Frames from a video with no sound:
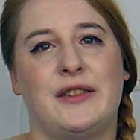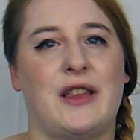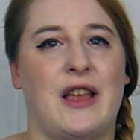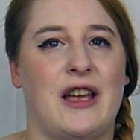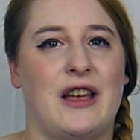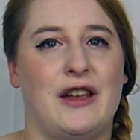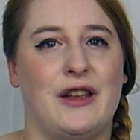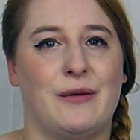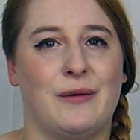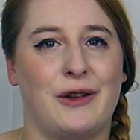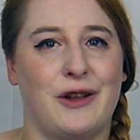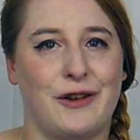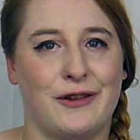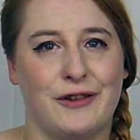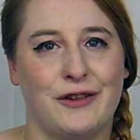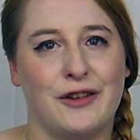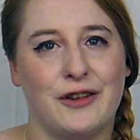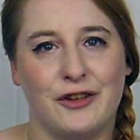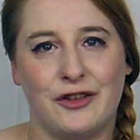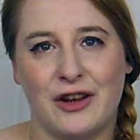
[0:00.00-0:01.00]
there who were going
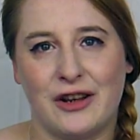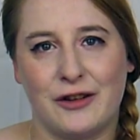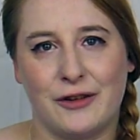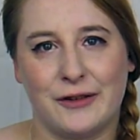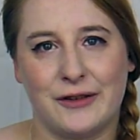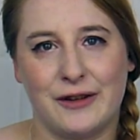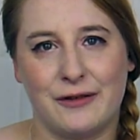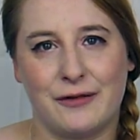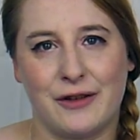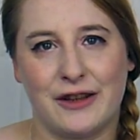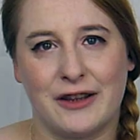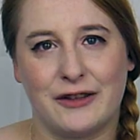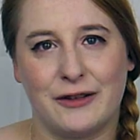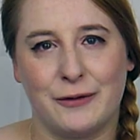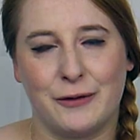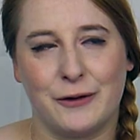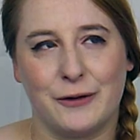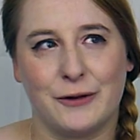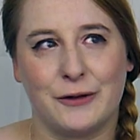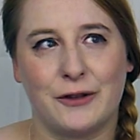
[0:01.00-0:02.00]
to the Jane Austen
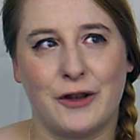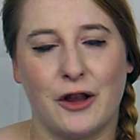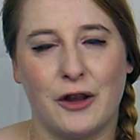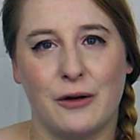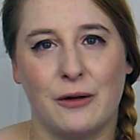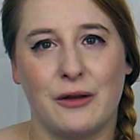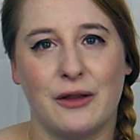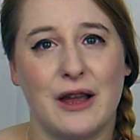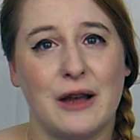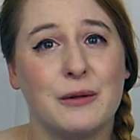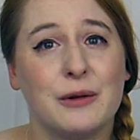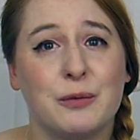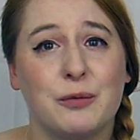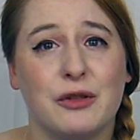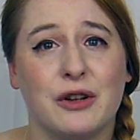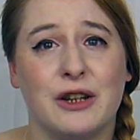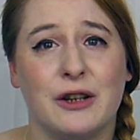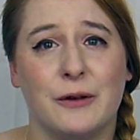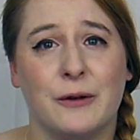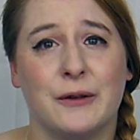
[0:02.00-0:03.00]
Festival, so that was
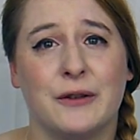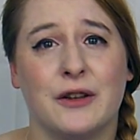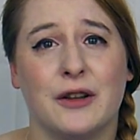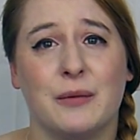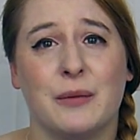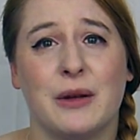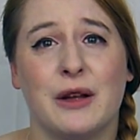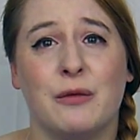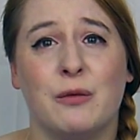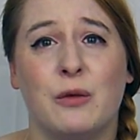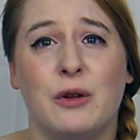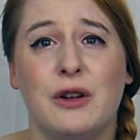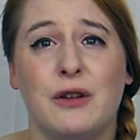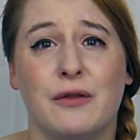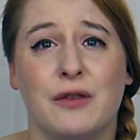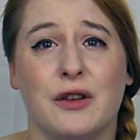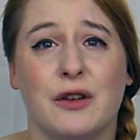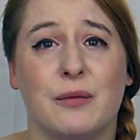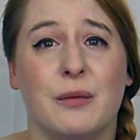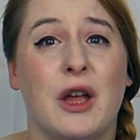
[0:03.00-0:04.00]
pretty awesome. And one of
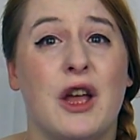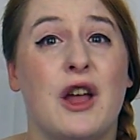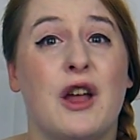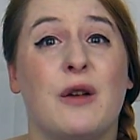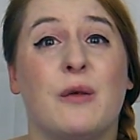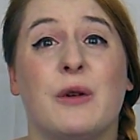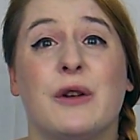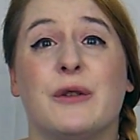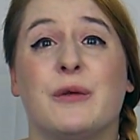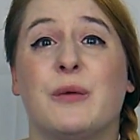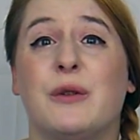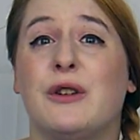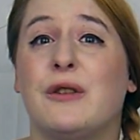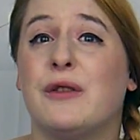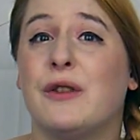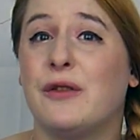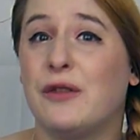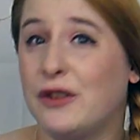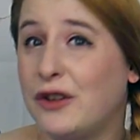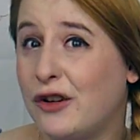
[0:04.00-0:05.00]
them was one of
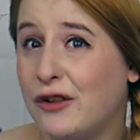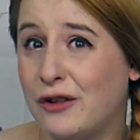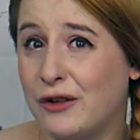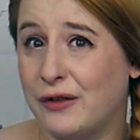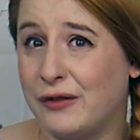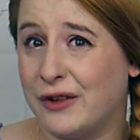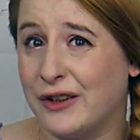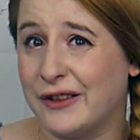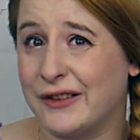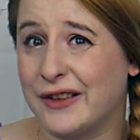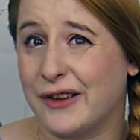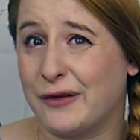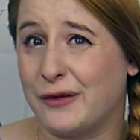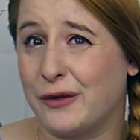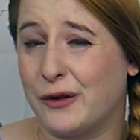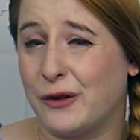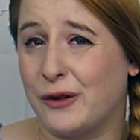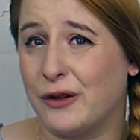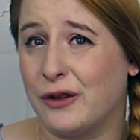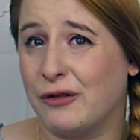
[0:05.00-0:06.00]
the photographers
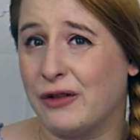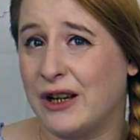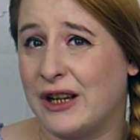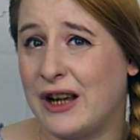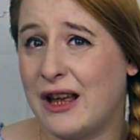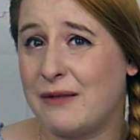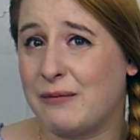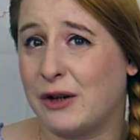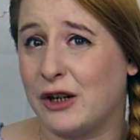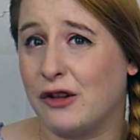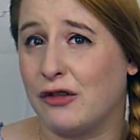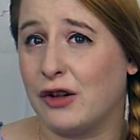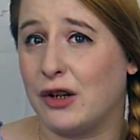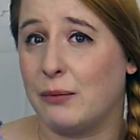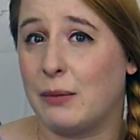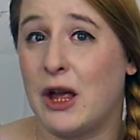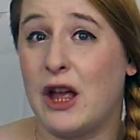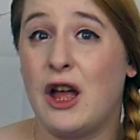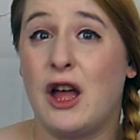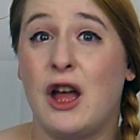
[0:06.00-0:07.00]
for the reenactment
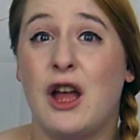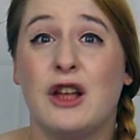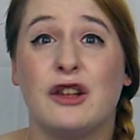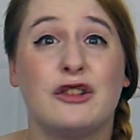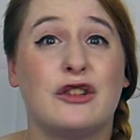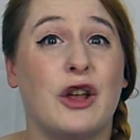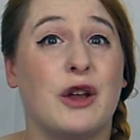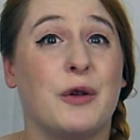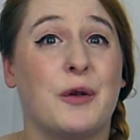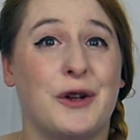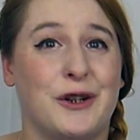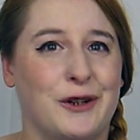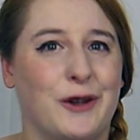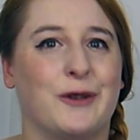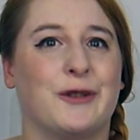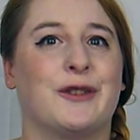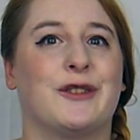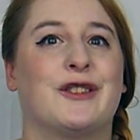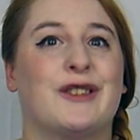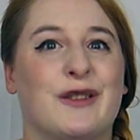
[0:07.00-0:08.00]
group, so I got
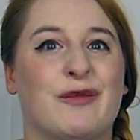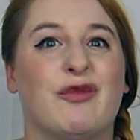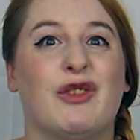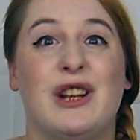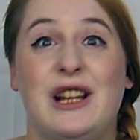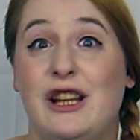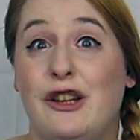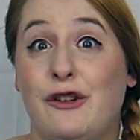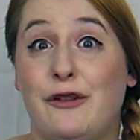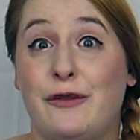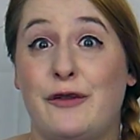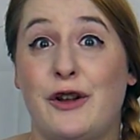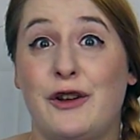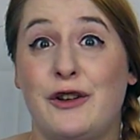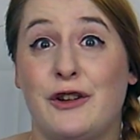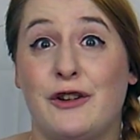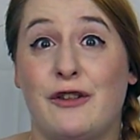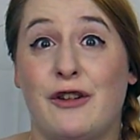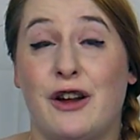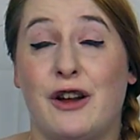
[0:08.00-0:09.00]
some really good
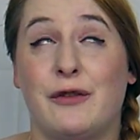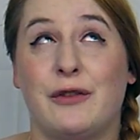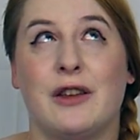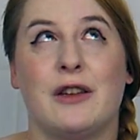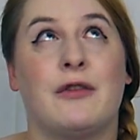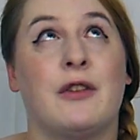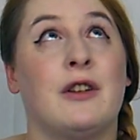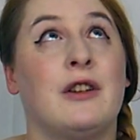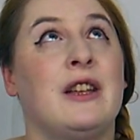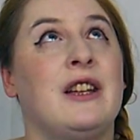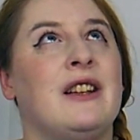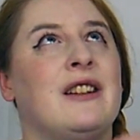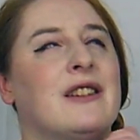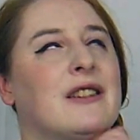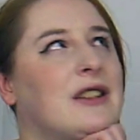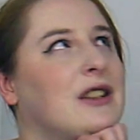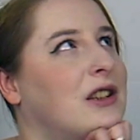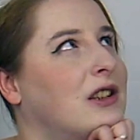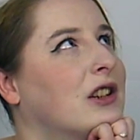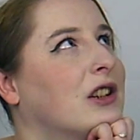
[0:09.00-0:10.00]
photographs. If only
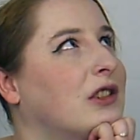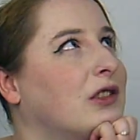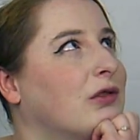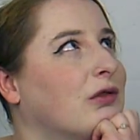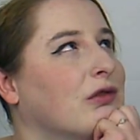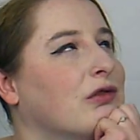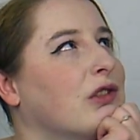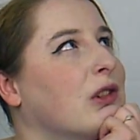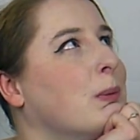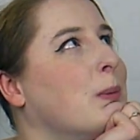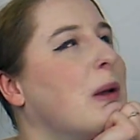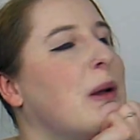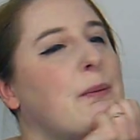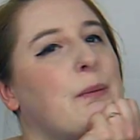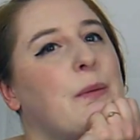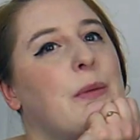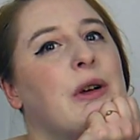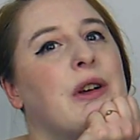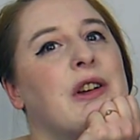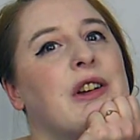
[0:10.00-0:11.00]
I could
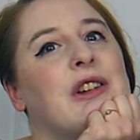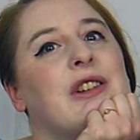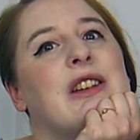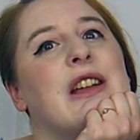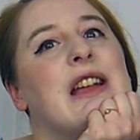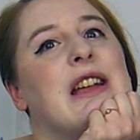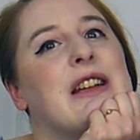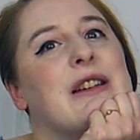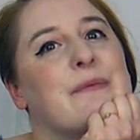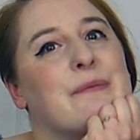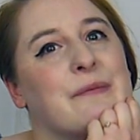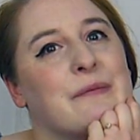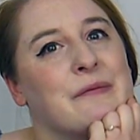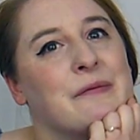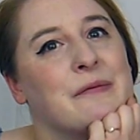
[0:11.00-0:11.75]
remember her name,